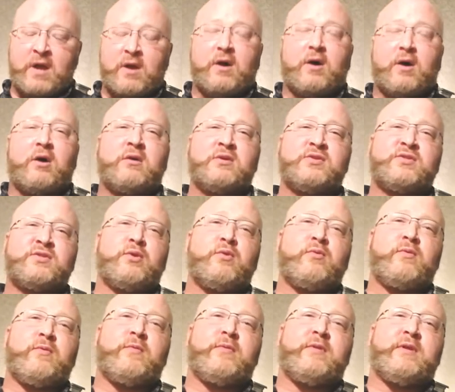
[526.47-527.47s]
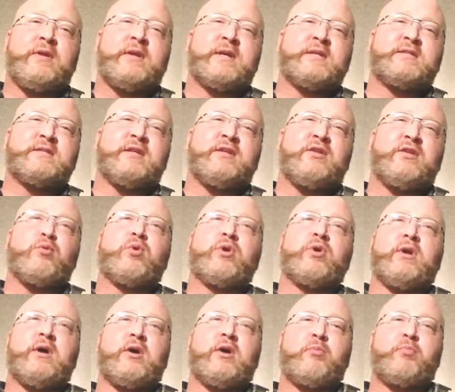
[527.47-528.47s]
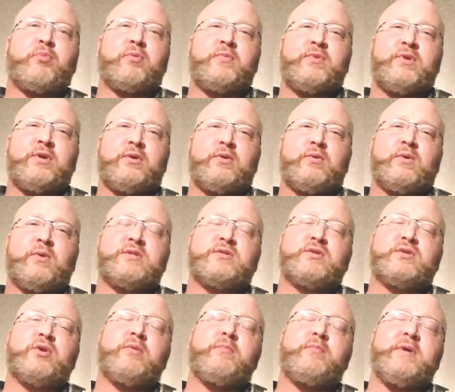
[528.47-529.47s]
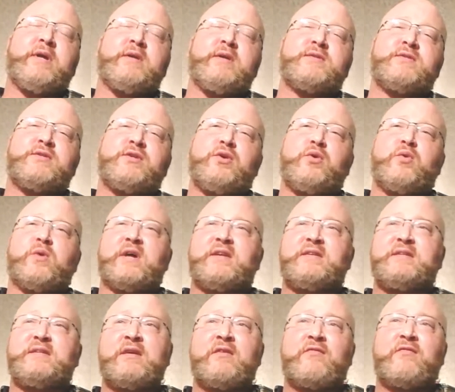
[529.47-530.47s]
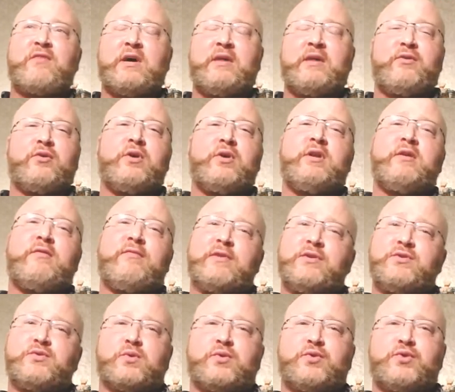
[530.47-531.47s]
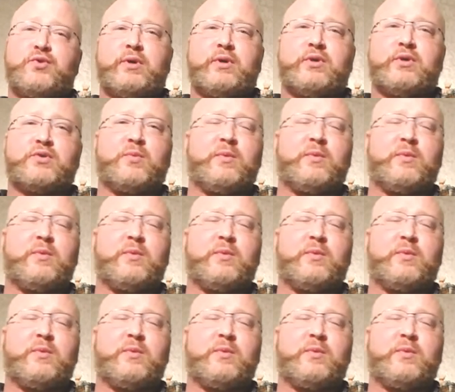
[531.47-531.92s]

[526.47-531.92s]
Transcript: Also, the next thing that we're going to help them do is going to be to identify their individual triggers,